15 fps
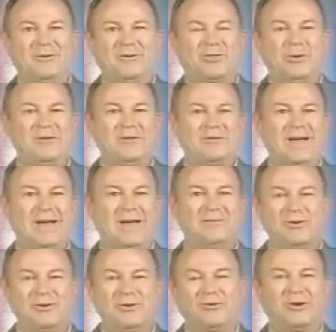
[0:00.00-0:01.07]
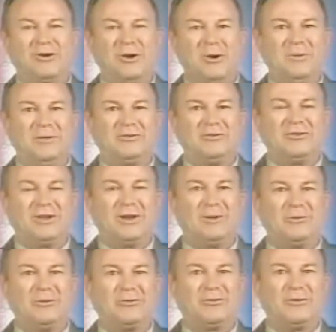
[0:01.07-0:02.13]
35 years ago when the
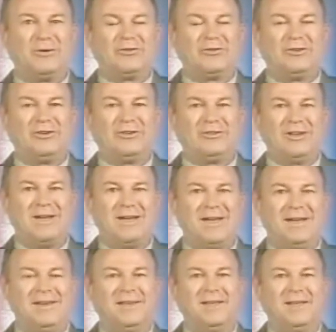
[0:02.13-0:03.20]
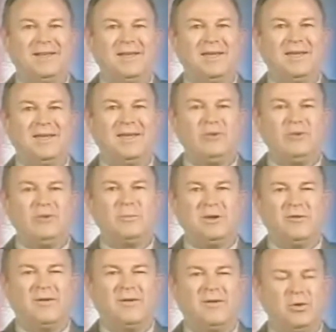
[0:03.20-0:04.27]
shuttle was first designed. We should be
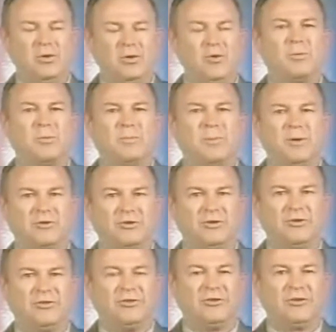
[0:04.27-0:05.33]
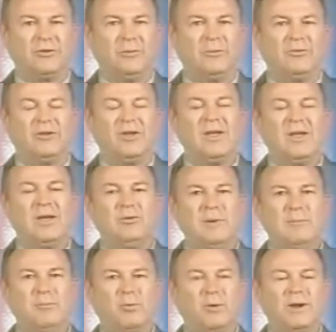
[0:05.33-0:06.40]
developing new propulsion systems. We should
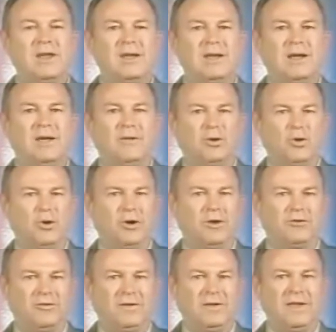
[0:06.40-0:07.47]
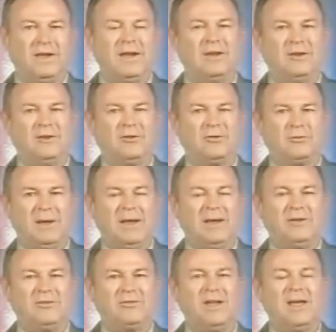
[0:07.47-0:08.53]
be bringing down the cost of getting into
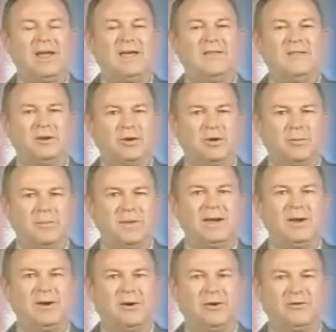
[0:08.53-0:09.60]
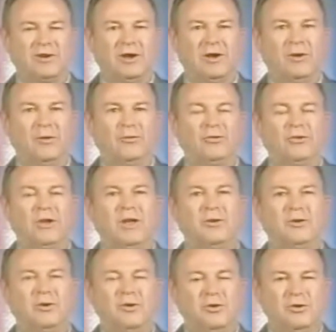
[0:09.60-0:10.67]
space and then committing ourselves
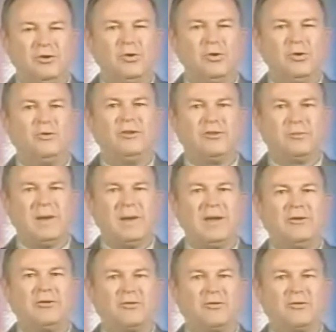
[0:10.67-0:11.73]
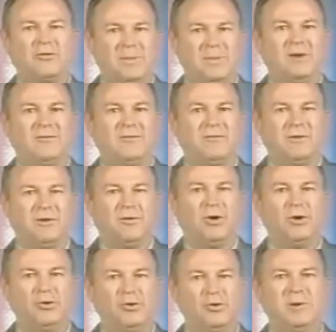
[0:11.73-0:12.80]
to using space for the benefit of
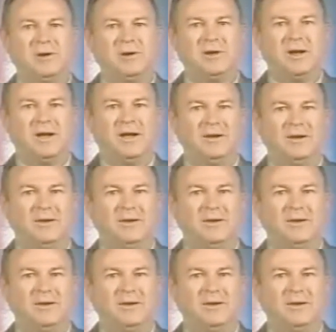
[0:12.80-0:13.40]
all humankind.